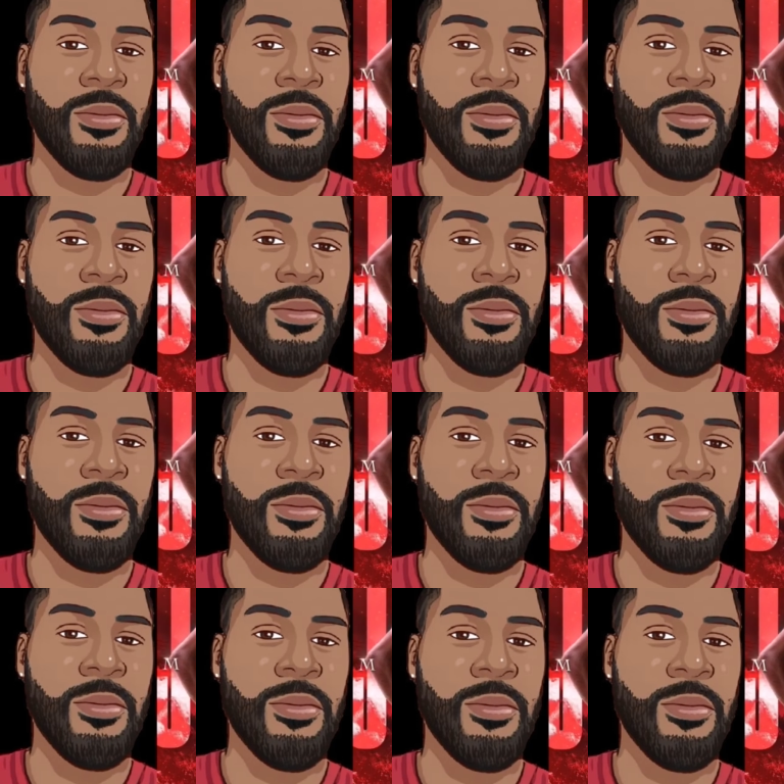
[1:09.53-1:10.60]

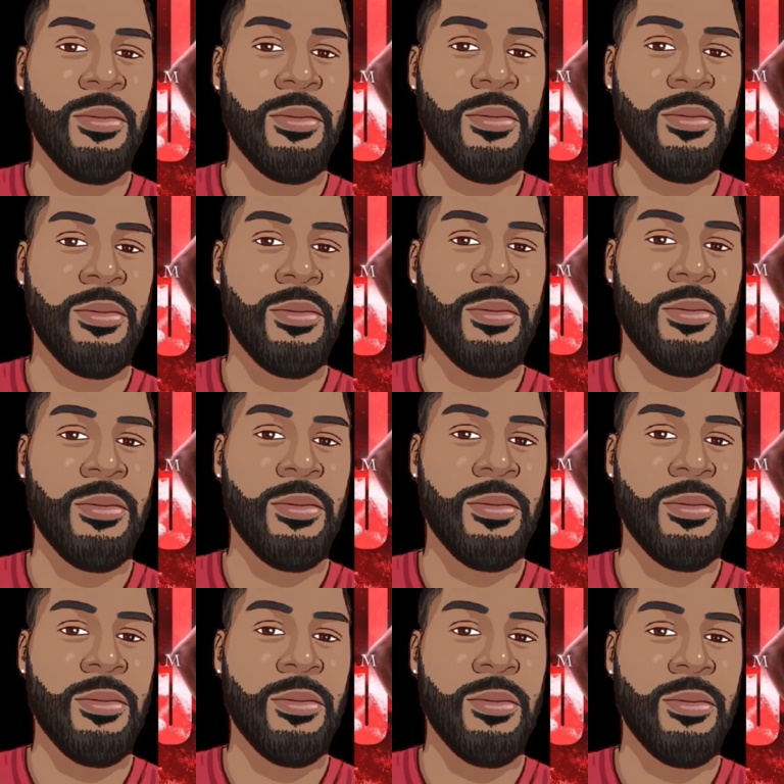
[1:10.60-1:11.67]

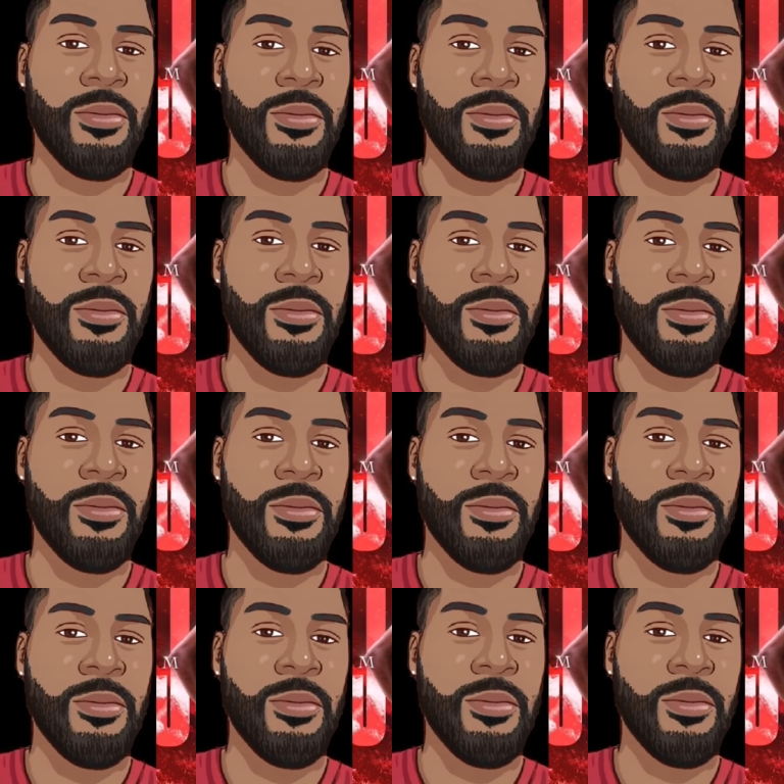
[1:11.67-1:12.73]

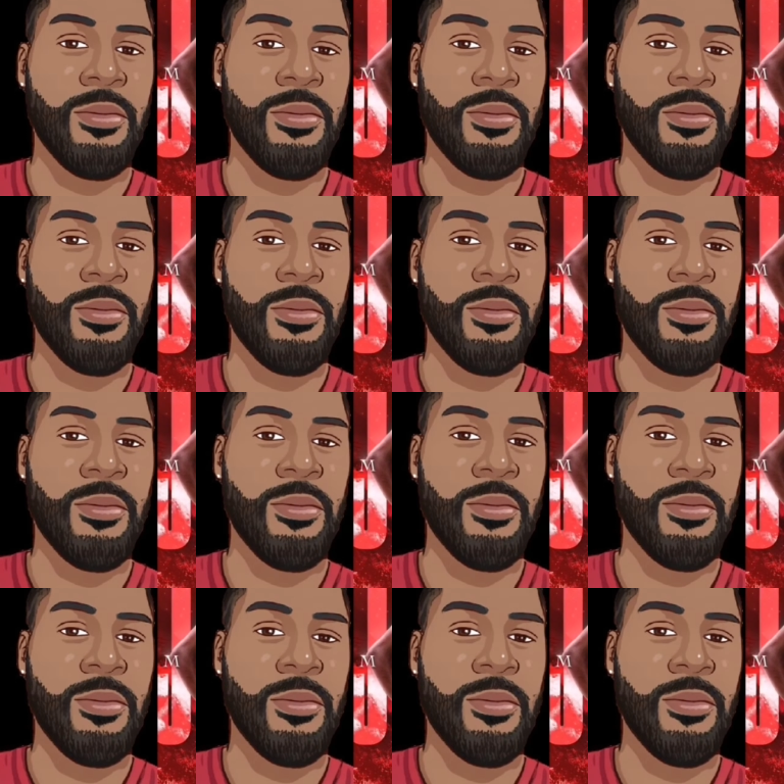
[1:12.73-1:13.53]
This person isn't speaking.